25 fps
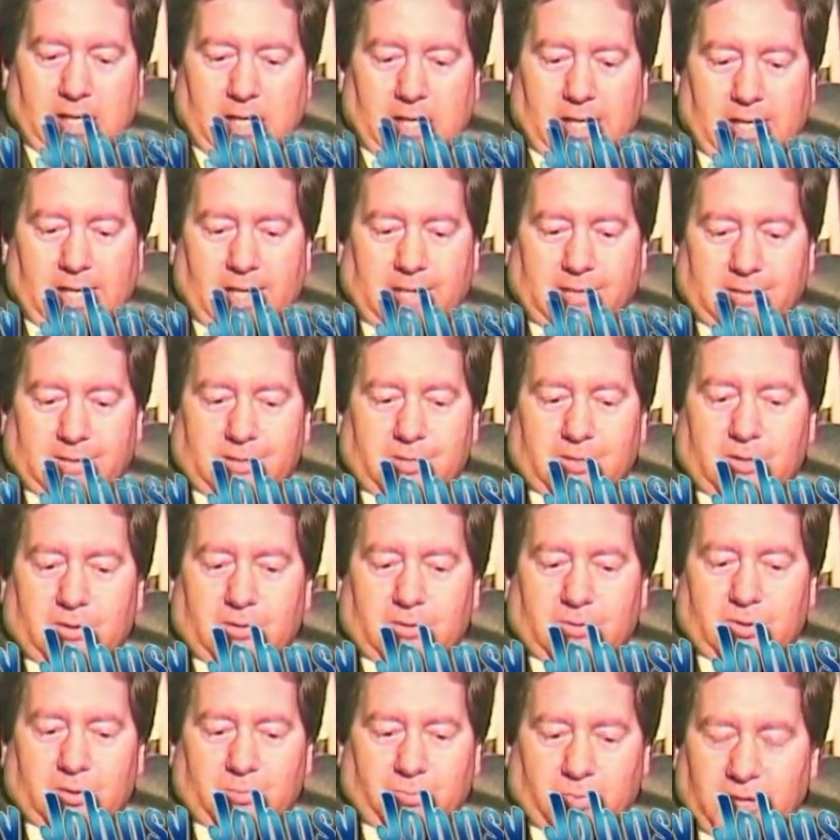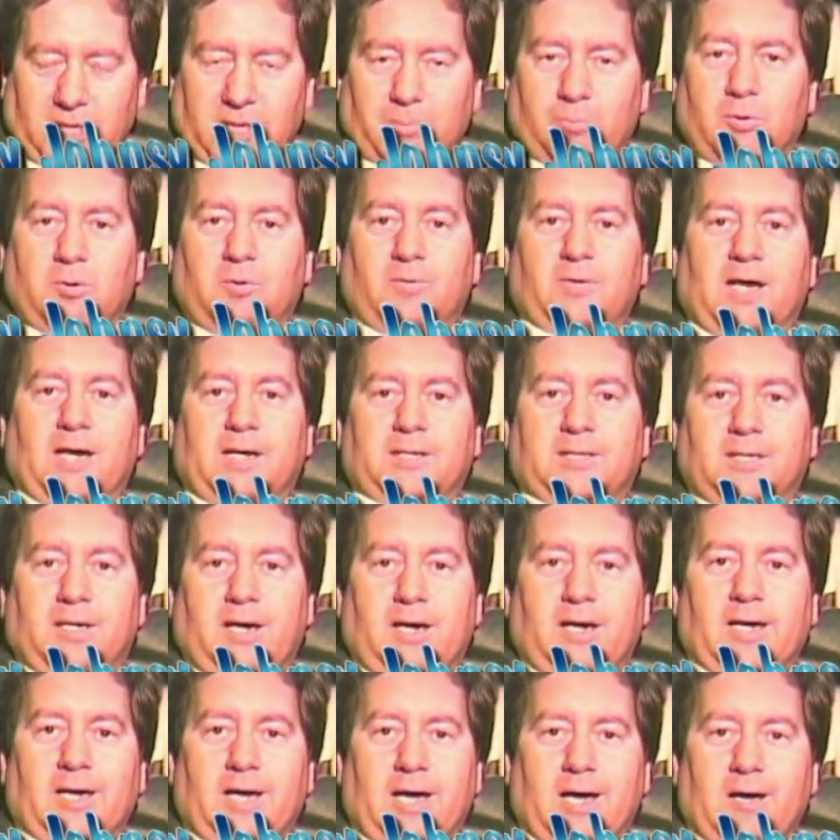and to people that
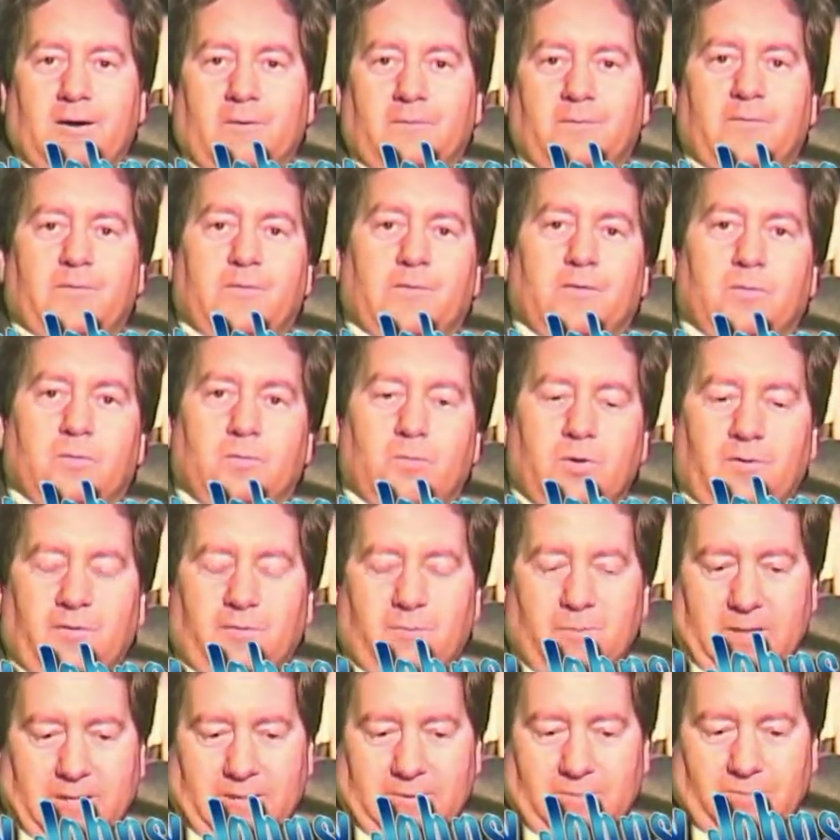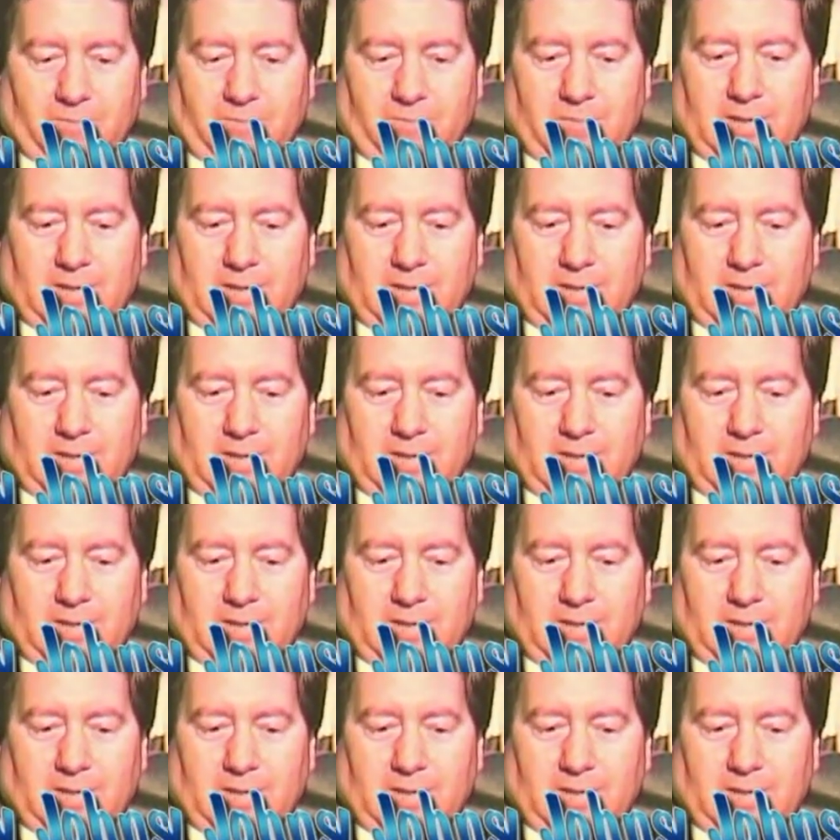I have with me.